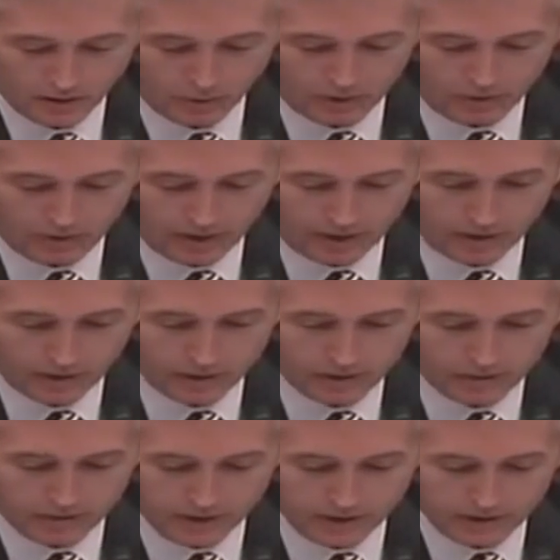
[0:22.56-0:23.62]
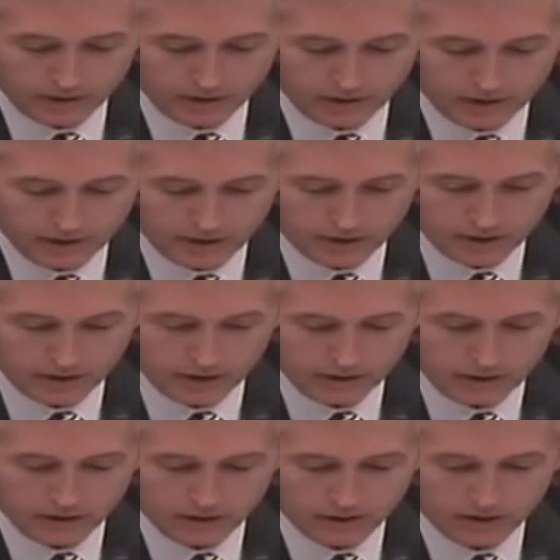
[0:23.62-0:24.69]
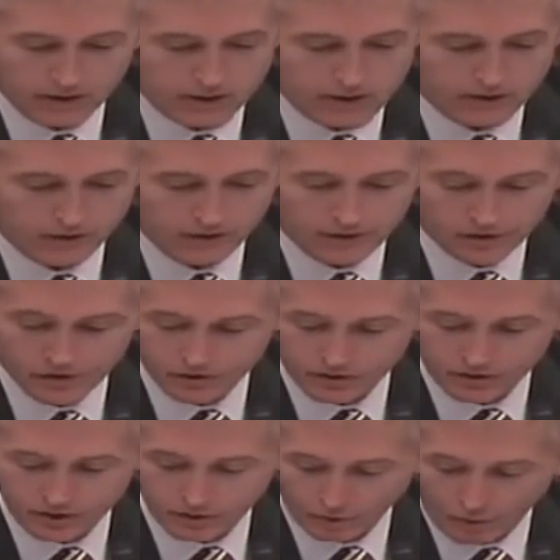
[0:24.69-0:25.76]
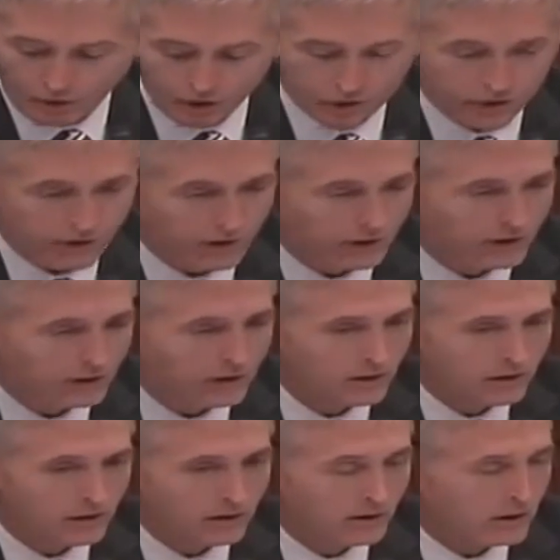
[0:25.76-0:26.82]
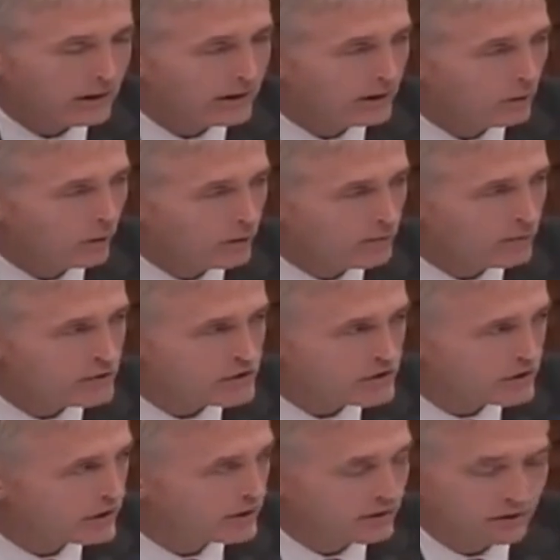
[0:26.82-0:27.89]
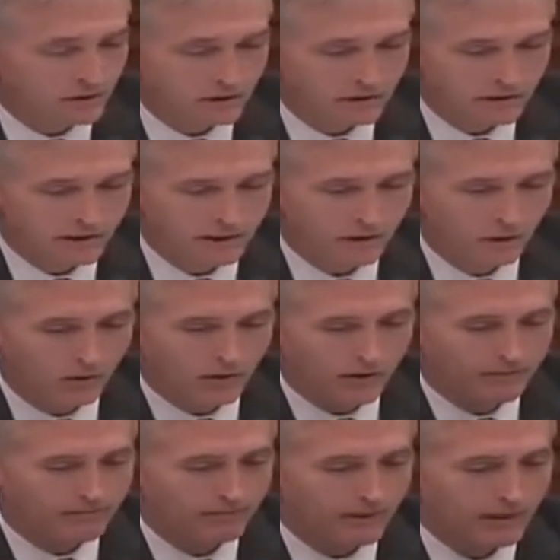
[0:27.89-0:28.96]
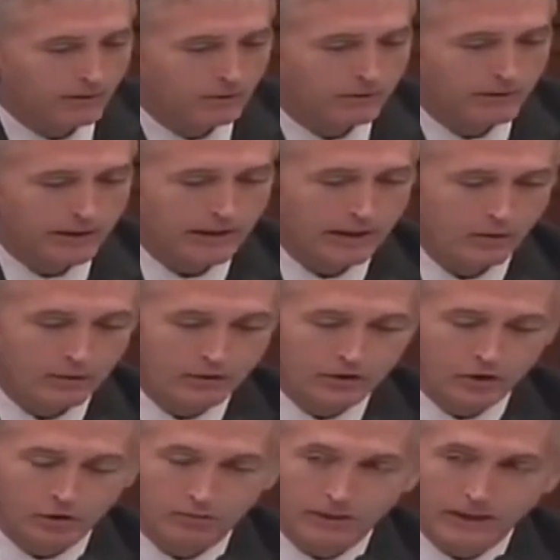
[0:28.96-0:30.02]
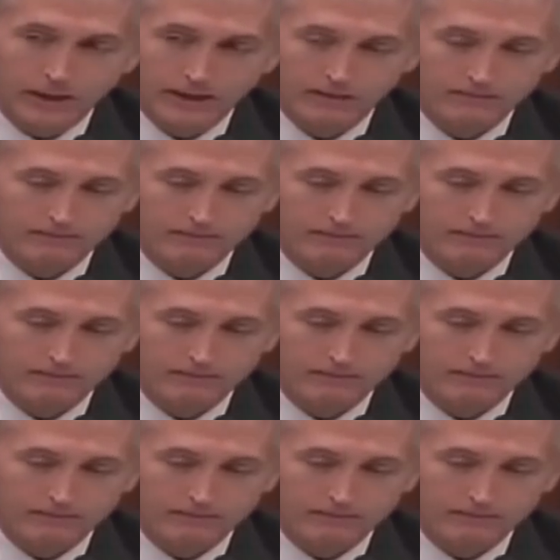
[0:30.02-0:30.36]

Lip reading: that we found it to be legally insufficient and wanting, and that we proceeded anyway. And with that, I would yield back.